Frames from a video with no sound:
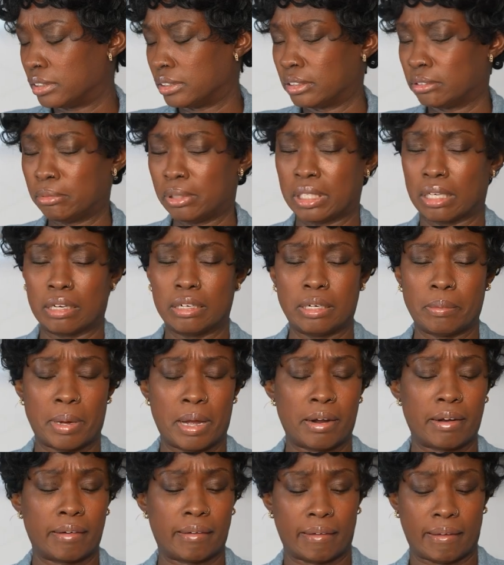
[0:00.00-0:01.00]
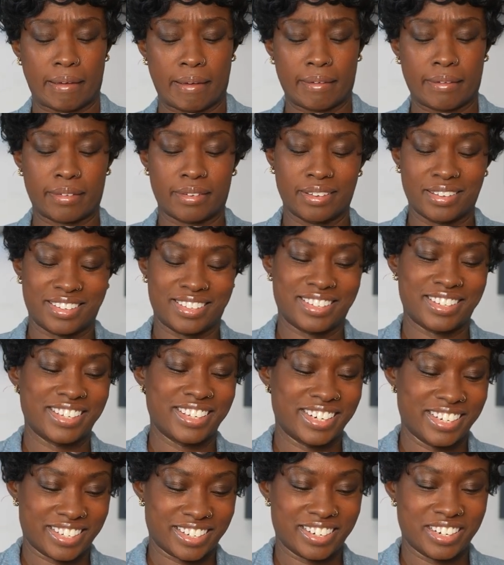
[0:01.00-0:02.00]
it smells like onion powder.
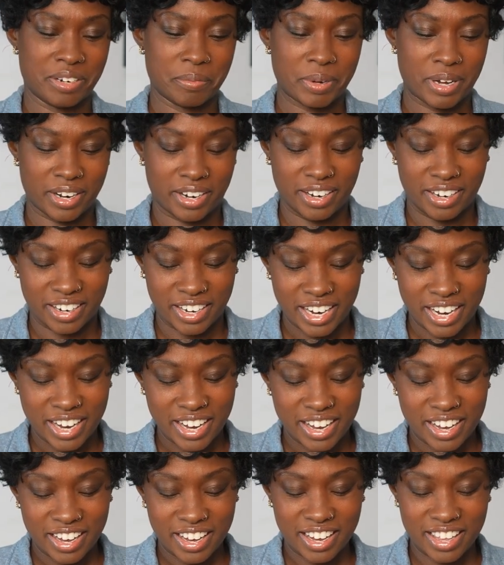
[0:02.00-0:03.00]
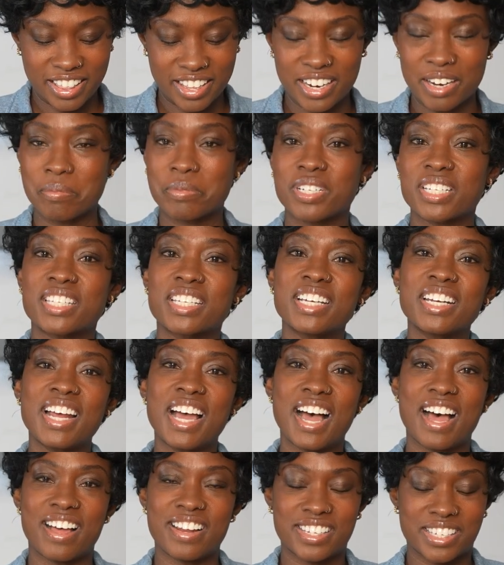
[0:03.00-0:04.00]
It is onion powder. And then I'm just going to
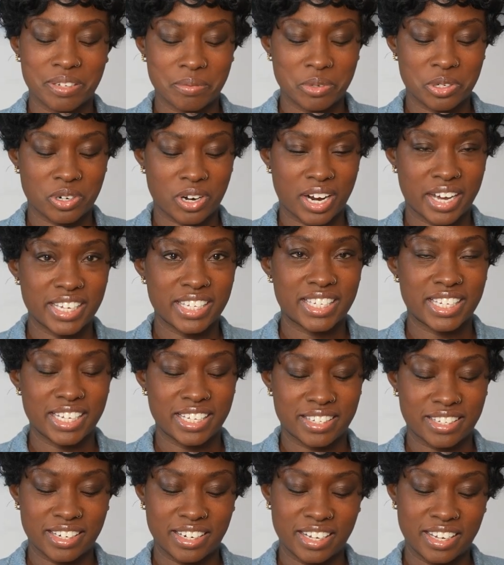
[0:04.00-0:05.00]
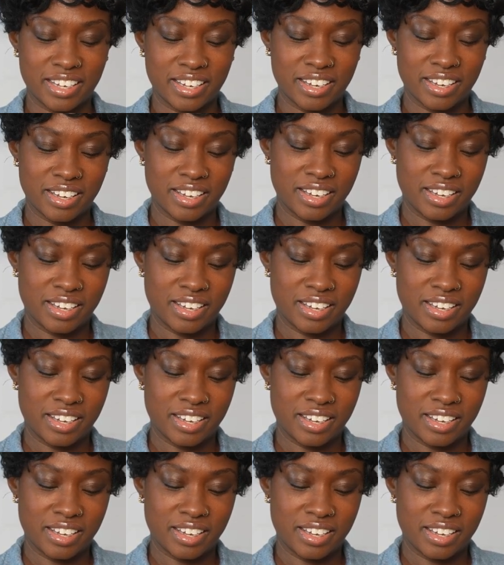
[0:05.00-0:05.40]
add some dry seasoning.